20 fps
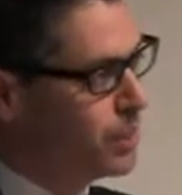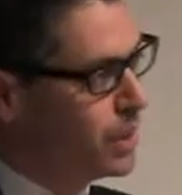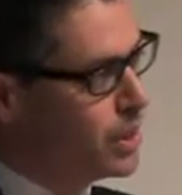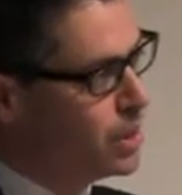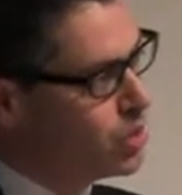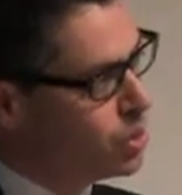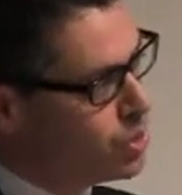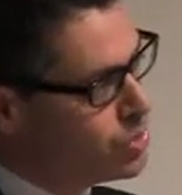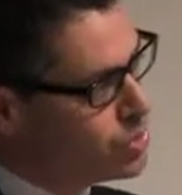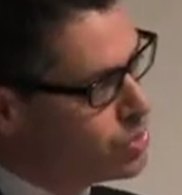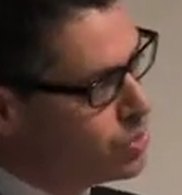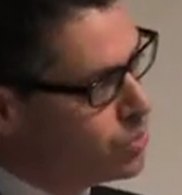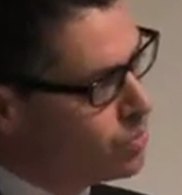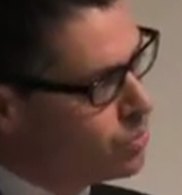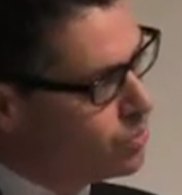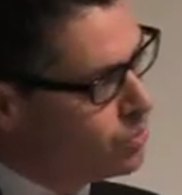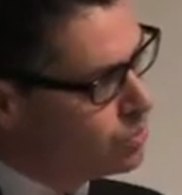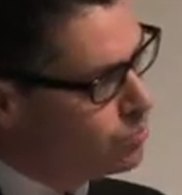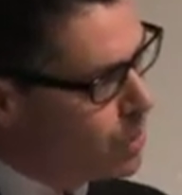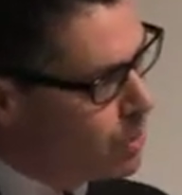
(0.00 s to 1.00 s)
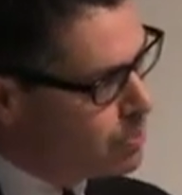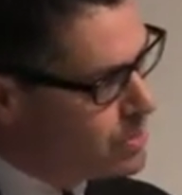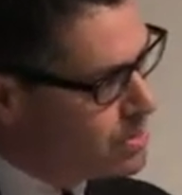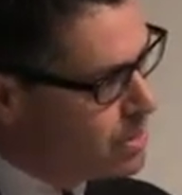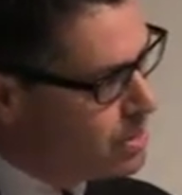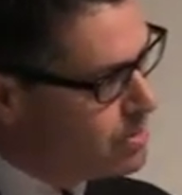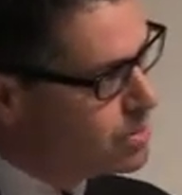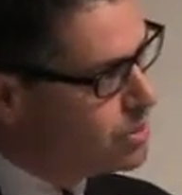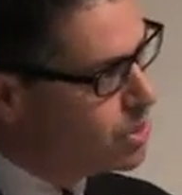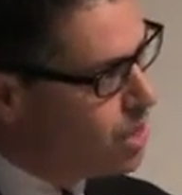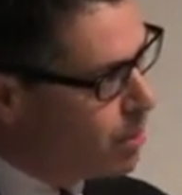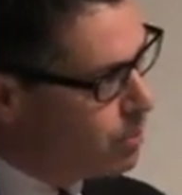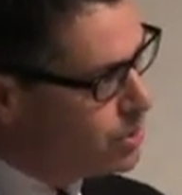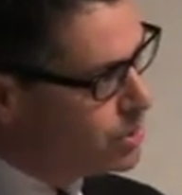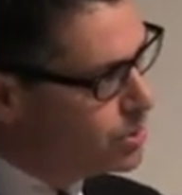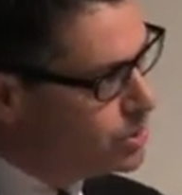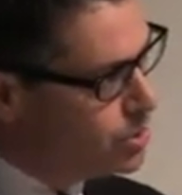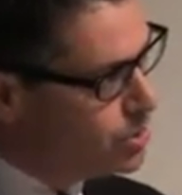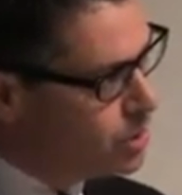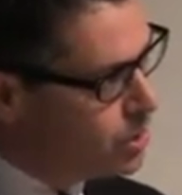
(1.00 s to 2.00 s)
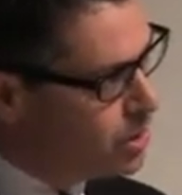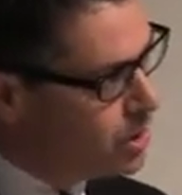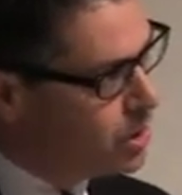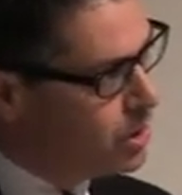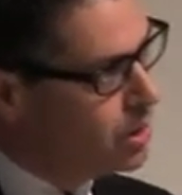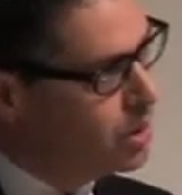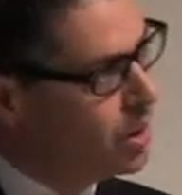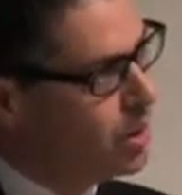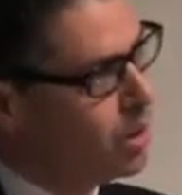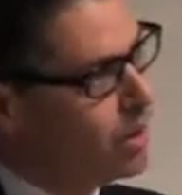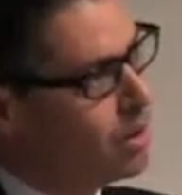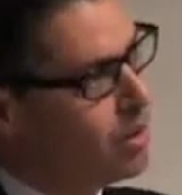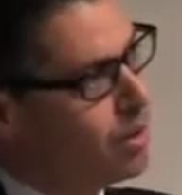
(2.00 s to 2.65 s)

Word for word: but it also represents an opportunity